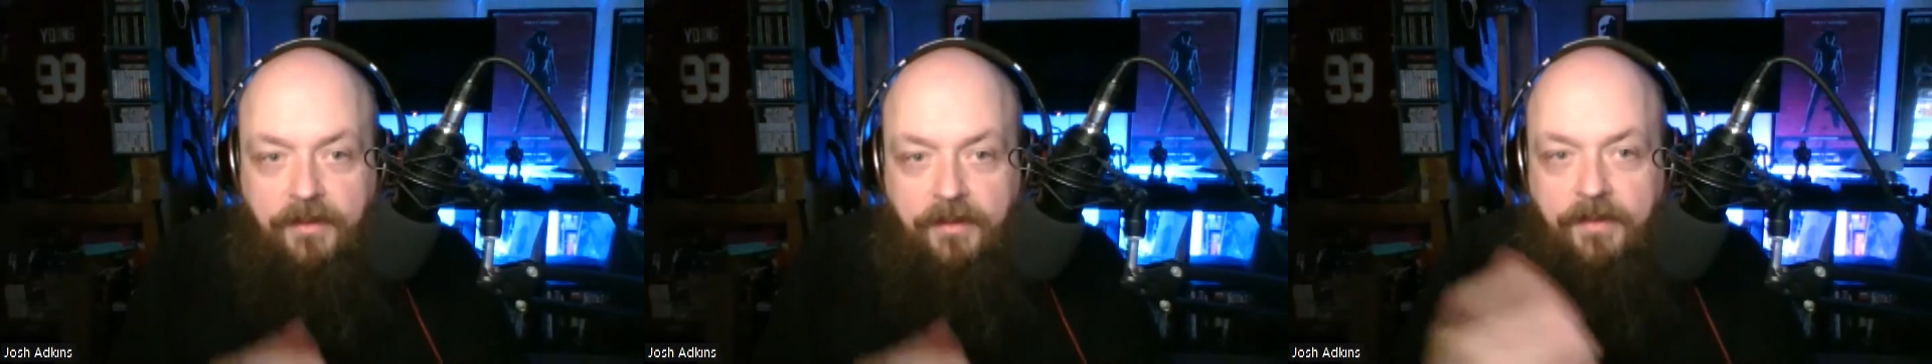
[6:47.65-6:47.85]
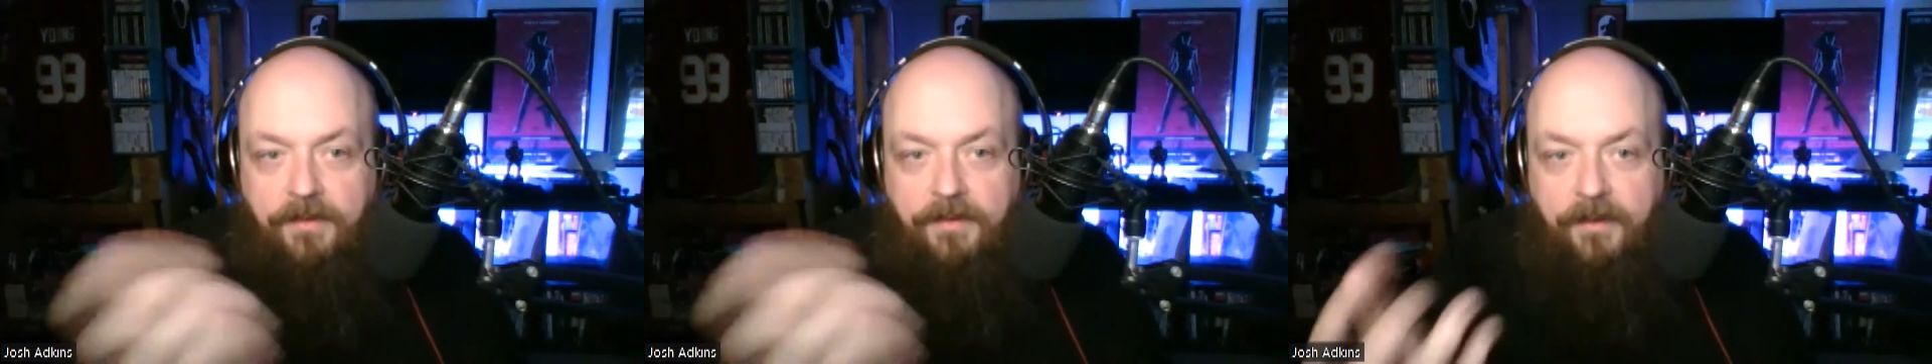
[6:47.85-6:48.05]

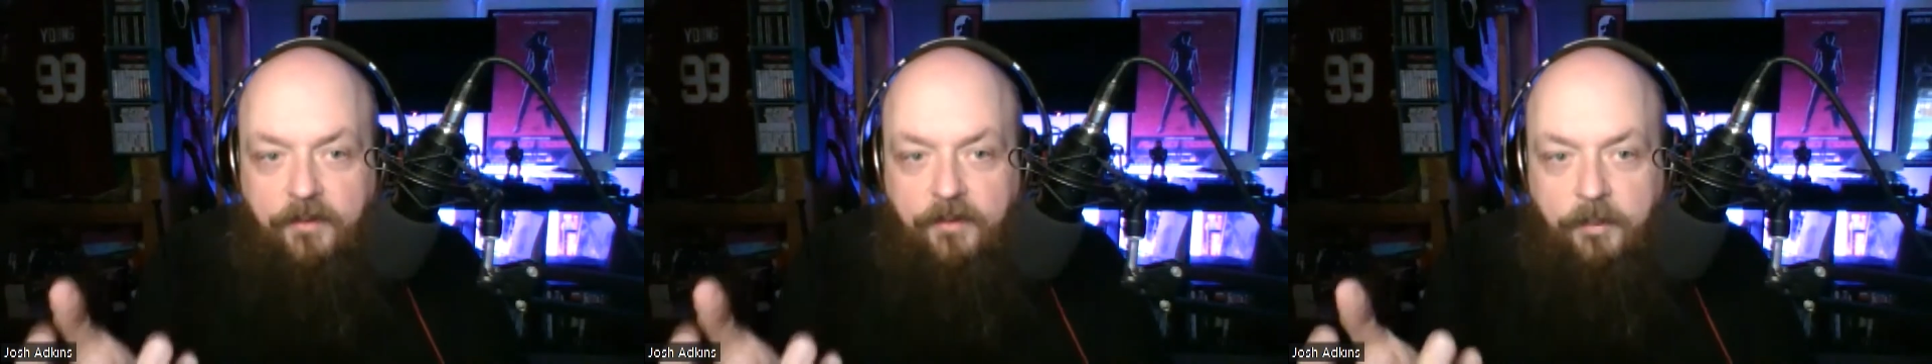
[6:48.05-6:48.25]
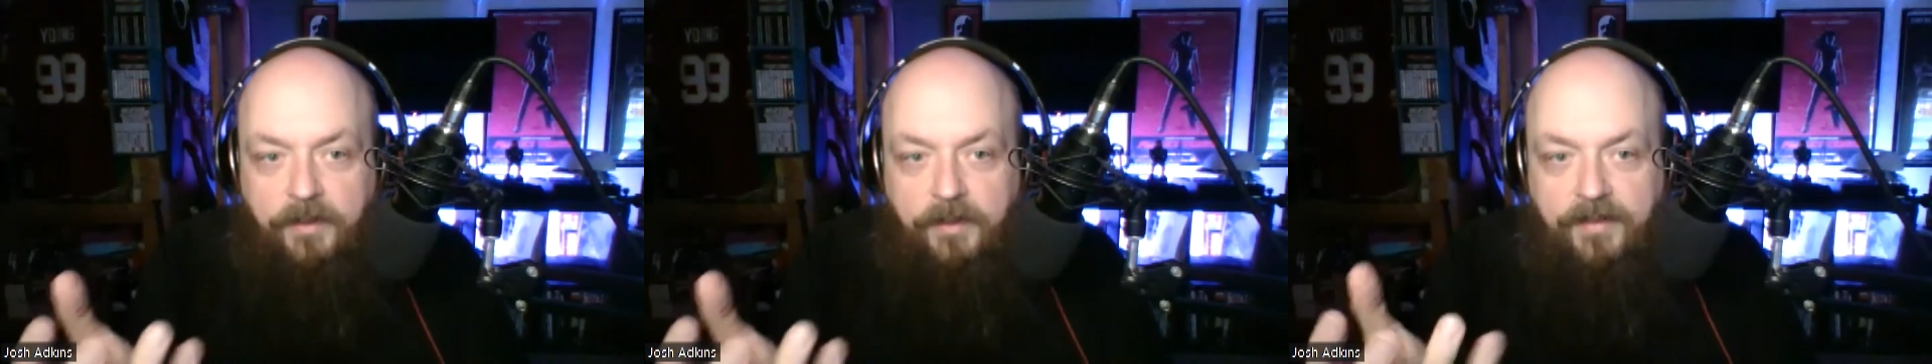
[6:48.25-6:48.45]
And this
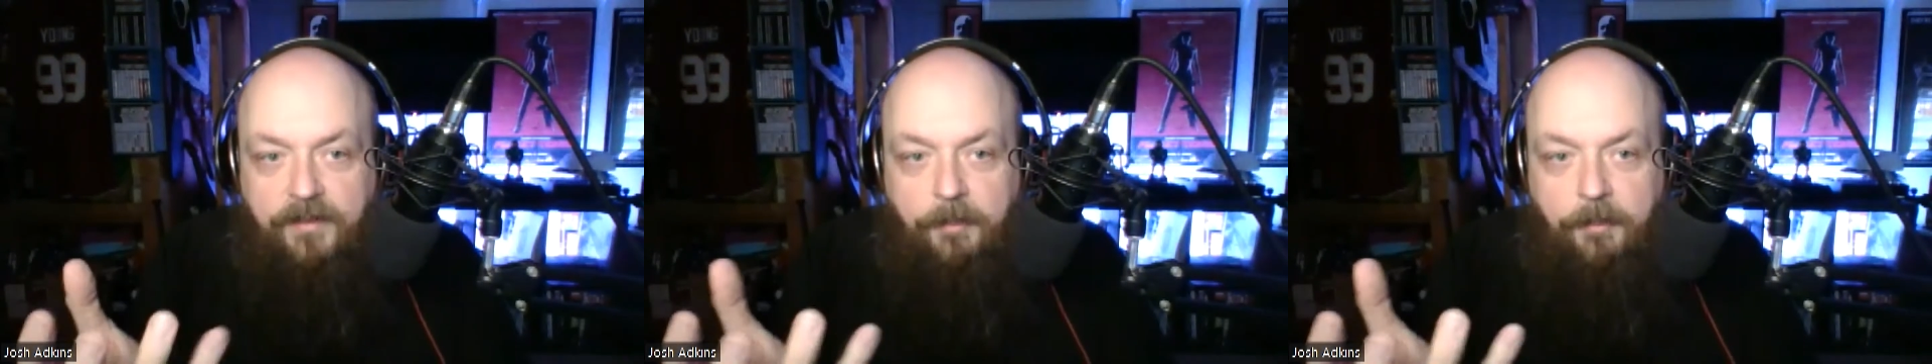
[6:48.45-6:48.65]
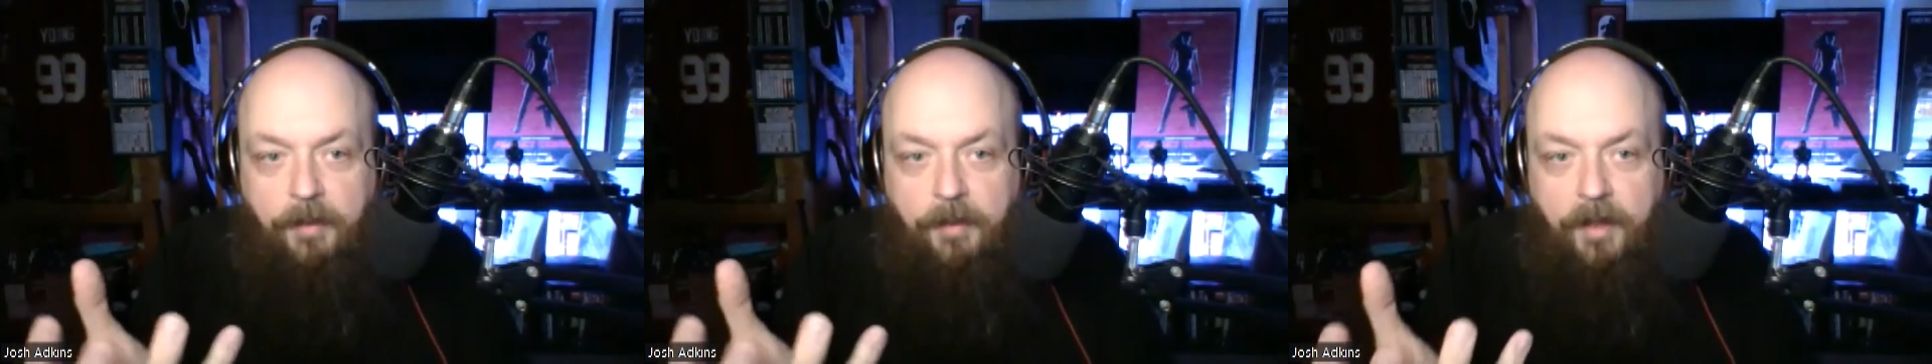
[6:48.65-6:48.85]
one, it's
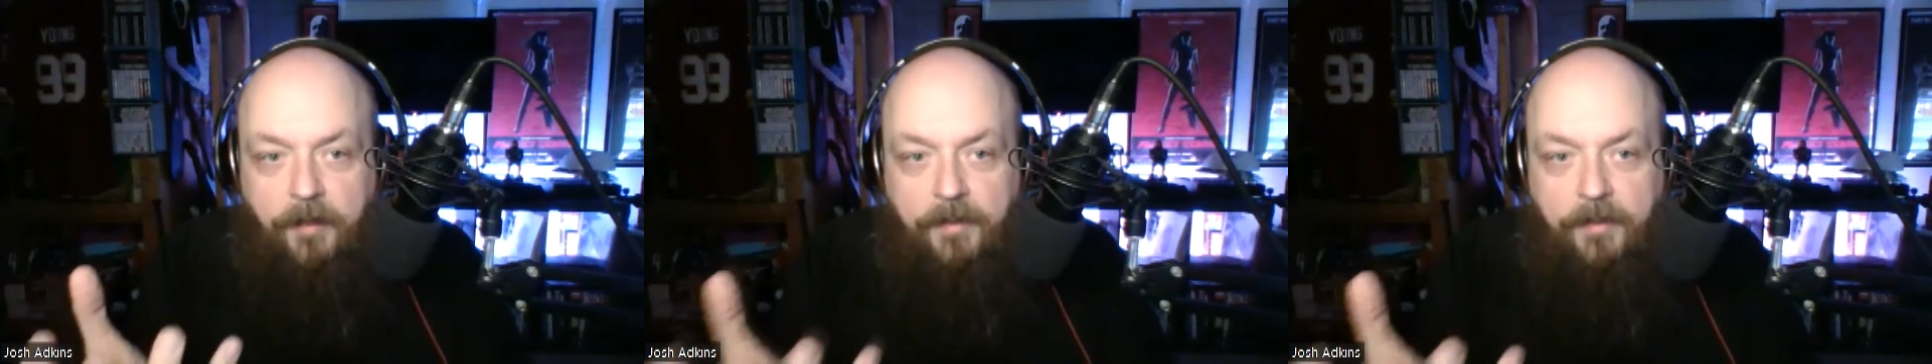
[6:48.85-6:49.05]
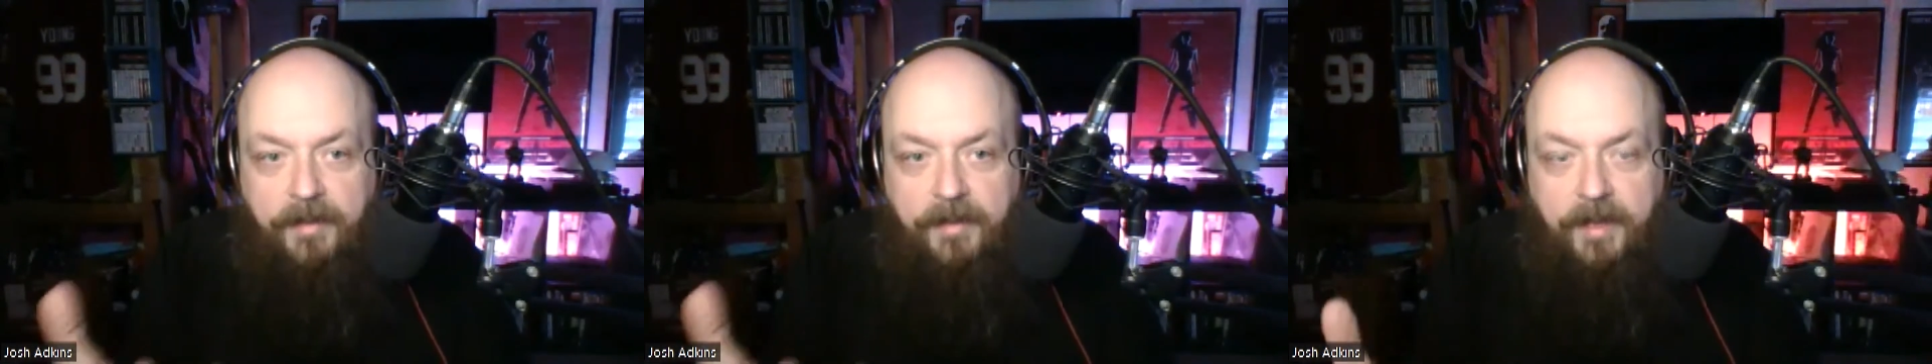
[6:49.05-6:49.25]
a
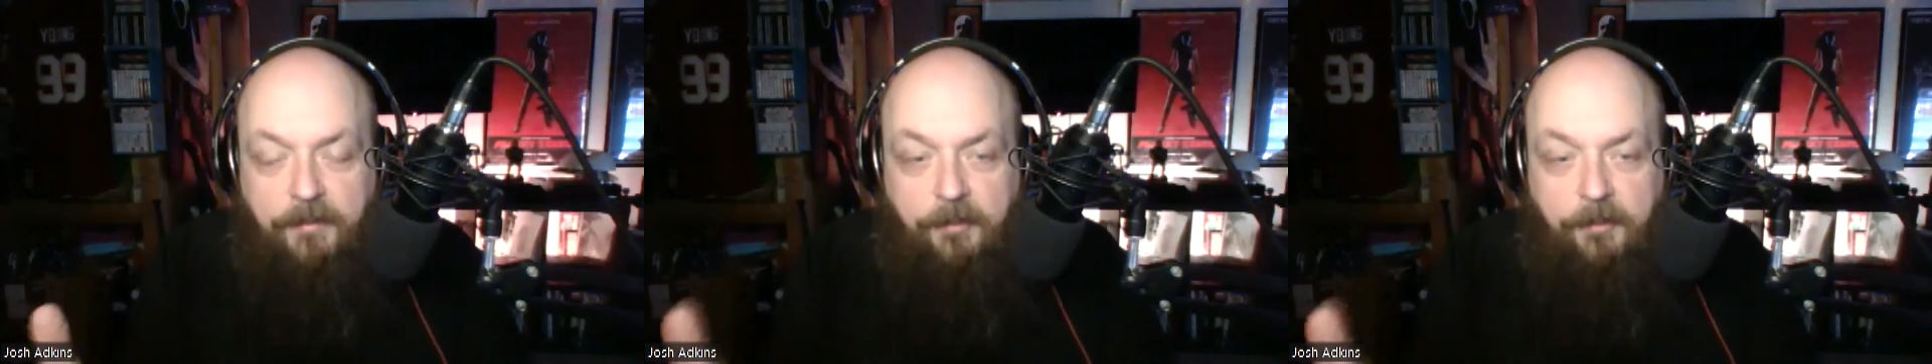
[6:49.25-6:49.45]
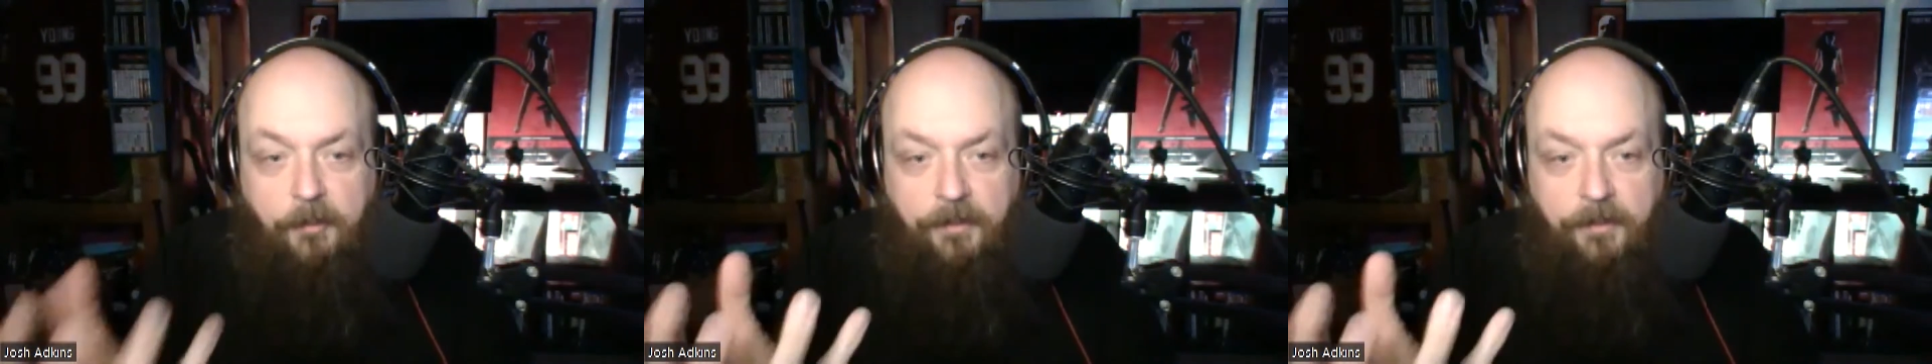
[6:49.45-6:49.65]
blob that came
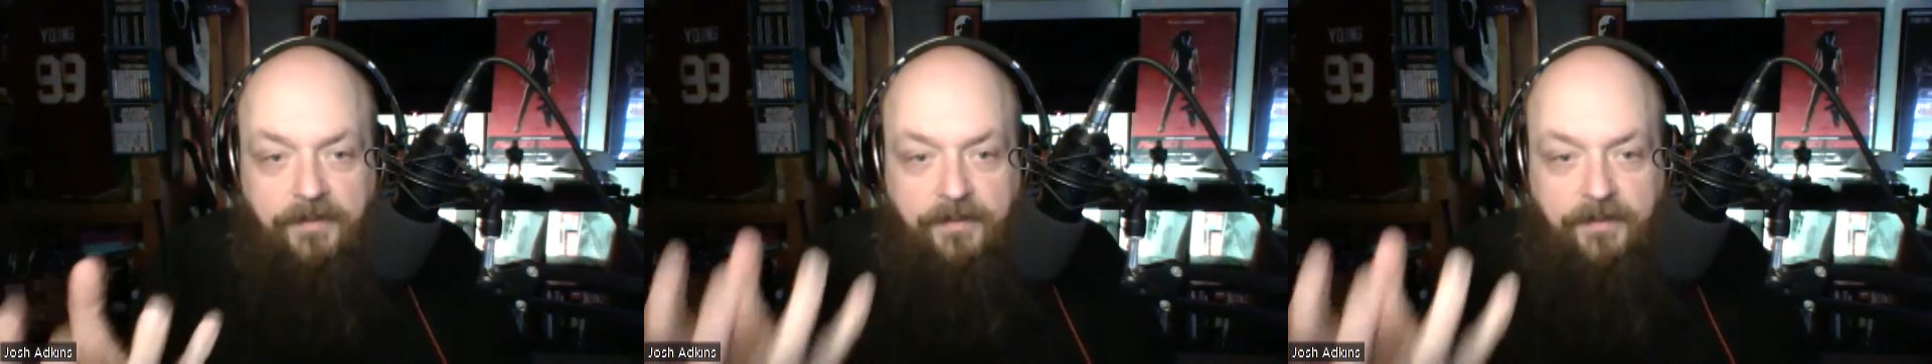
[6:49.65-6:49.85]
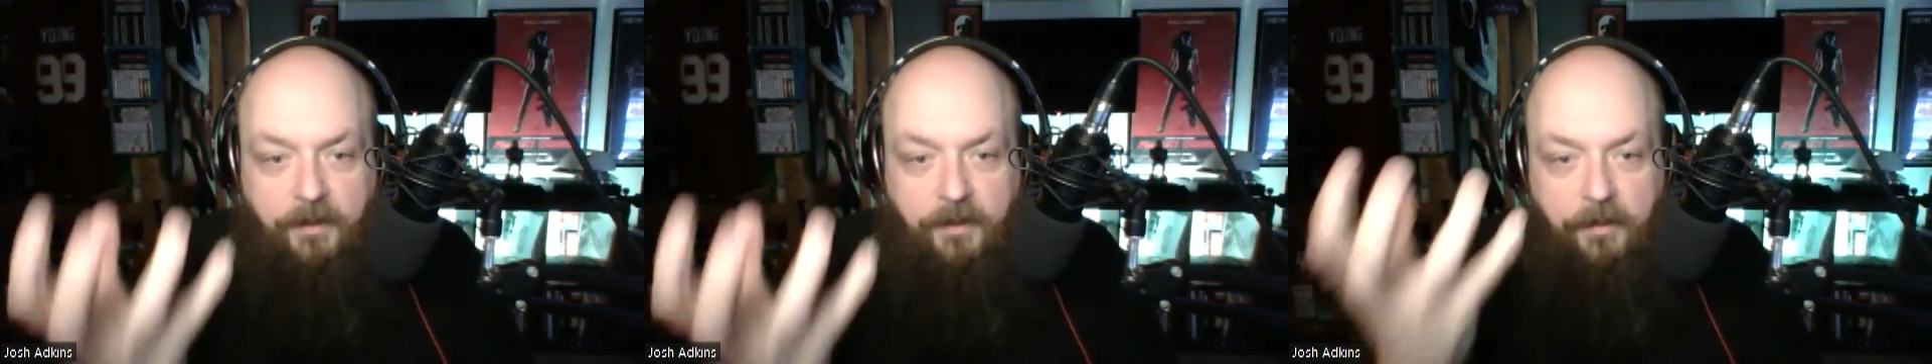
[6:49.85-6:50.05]
from
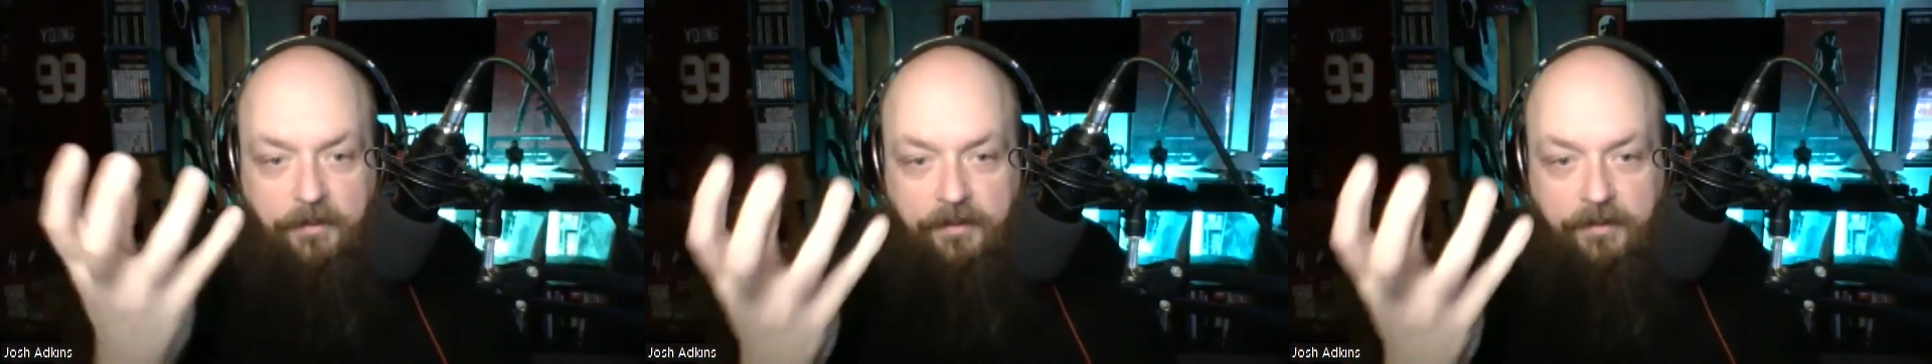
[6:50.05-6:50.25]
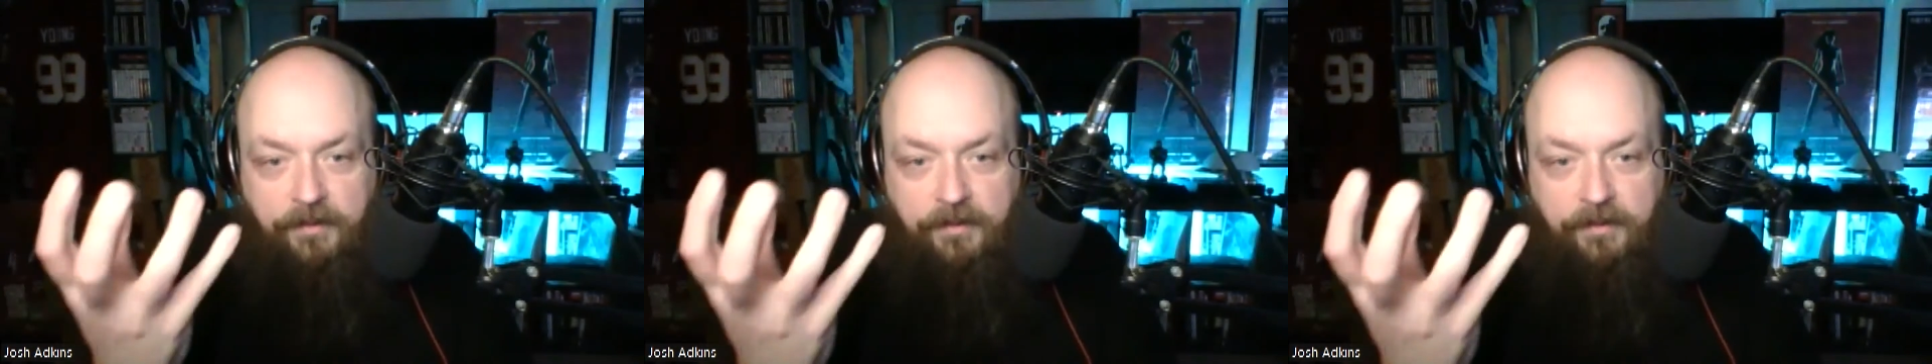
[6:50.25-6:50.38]
within the Earth.